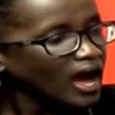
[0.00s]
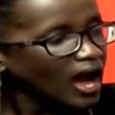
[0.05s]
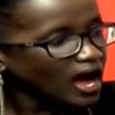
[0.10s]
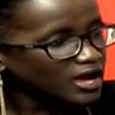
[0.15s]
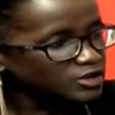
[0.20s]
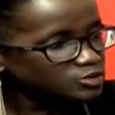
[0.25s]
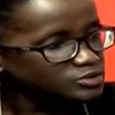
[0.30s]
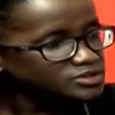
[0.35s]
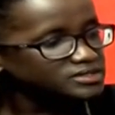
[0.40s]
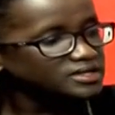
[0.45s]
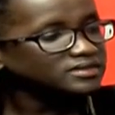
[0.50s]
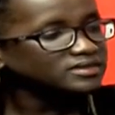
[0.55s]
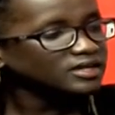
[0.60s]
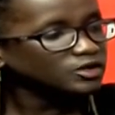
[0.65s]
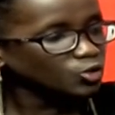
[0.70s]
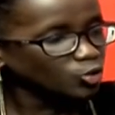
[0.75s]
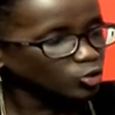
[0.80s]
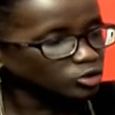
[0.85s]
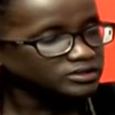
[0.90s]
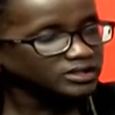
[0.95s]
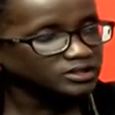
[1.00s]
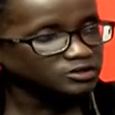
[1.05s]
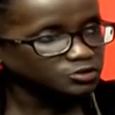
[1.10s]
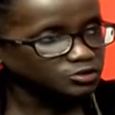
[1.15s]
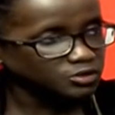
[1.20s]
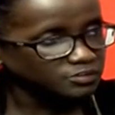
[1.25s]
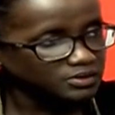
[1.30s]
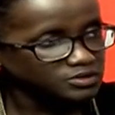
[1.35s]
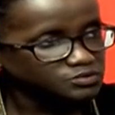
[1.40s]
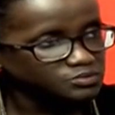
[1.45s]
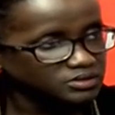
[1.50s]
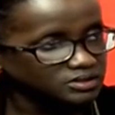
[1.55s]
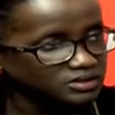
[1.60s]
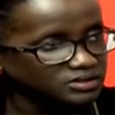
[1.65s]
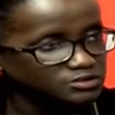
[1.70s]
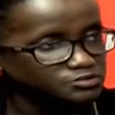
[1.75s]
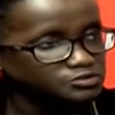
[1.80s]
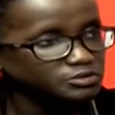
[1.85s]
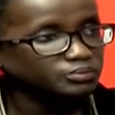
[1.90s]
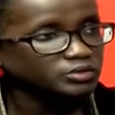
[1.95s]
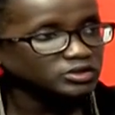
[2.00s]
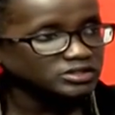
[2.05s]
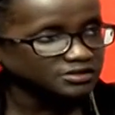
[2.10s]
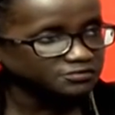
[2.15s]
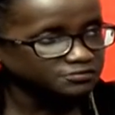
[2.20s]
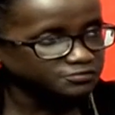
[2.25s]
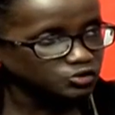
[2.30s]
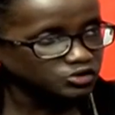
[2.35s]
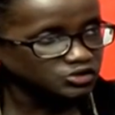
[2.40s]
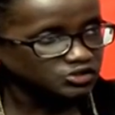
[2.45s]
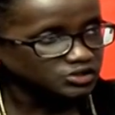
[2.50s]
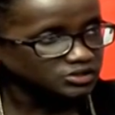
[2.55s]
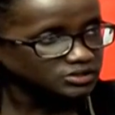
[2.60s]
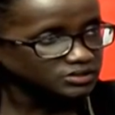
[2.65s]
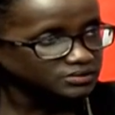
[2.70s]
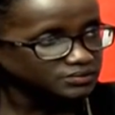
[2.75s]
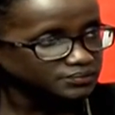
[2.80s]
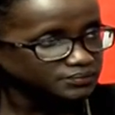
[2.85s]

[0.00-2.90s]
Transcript: Are you saying that all the documents within this report are forged?